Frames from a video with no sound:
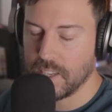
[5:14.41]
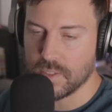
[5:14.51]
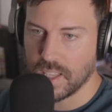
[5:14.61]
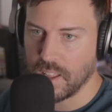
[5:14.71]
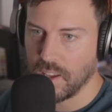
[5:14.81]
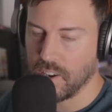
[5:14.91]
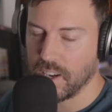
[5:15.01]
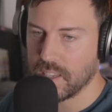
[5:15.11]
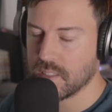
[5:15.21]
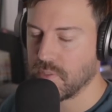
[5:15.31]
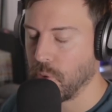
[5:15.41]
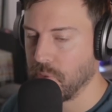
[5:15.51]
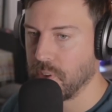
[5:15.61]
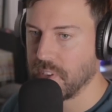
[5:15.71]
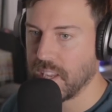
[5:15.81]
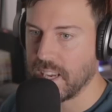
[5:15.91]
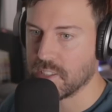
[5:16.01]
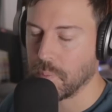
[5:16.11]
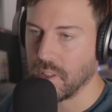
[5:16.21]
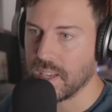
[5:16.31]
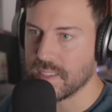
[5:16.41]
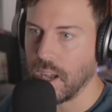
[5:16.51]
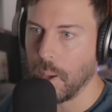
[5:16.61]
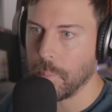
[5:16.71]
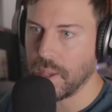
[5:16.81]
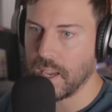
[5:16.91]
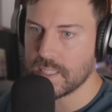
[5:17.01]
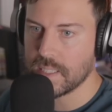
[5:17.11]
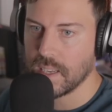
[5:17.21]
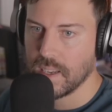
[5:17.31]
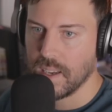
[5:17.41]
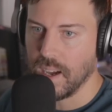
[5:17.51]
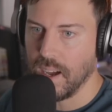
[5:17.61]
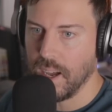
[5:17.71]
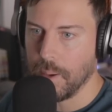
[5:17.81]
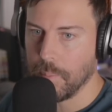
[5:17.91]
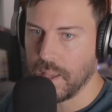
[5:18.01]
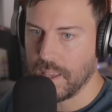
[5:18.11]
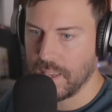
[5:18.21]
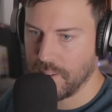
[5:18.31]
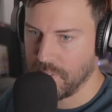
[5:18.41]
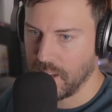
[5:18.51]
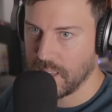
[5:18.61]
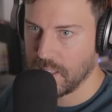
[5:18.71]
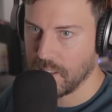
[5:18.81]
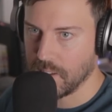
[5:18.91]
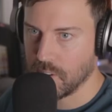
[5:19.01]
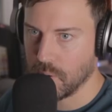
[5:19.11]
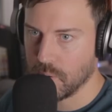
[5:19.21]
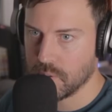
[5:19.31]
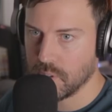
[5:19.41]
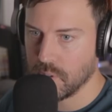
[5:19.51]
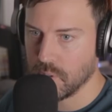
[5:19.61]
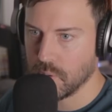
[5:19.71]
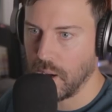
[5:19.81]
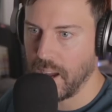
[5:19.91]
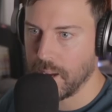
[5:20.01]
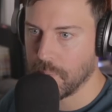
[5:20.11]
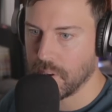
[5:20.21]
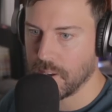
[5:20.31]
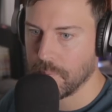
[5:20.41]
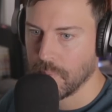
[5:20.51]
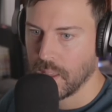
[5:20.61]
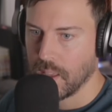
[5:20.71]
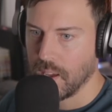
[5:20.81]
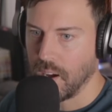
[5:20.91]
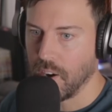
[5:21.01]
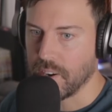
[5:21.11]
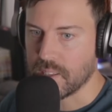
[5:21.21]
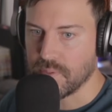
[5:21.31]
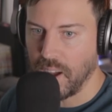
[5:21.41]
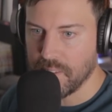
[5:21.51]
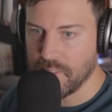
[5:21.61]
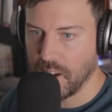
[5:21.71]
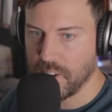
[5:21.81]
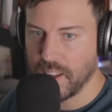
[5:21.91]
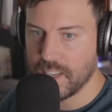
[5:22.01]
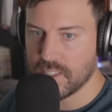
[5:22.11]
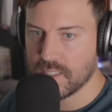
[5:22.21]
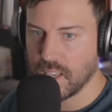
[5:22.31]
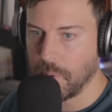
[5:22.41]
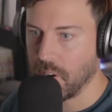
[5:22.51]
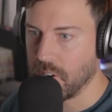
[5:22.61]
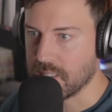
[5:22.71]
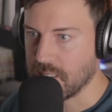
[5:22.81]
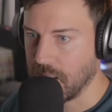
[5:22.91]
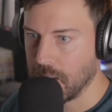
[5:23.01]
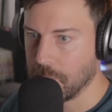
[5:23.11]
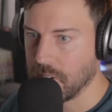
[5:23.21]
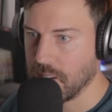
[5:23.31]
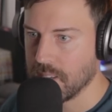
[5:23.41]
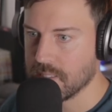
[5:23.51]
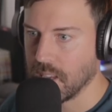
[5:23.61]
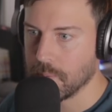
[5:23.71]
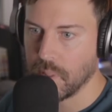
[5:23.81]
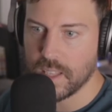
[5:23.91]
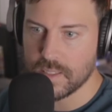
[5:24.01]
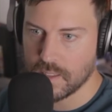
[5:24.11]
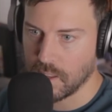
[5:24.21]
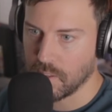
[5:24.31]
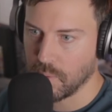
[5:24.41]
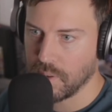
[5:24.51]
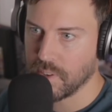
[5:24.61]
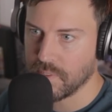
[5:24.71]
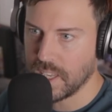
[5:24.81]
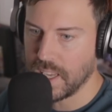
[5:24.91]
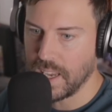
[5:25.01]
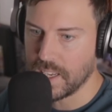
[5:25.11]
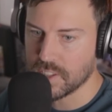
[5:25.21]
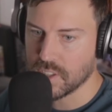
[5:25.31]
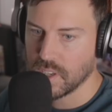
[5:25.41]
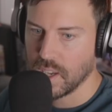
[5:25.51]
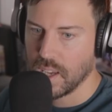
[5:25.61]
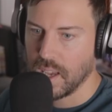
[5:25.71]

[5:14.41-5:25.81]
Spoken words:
I don't see the RX 450H Plus up yet. If I go to hybrid, RX 500H is up. RX Hybrid is up. That's the 350H.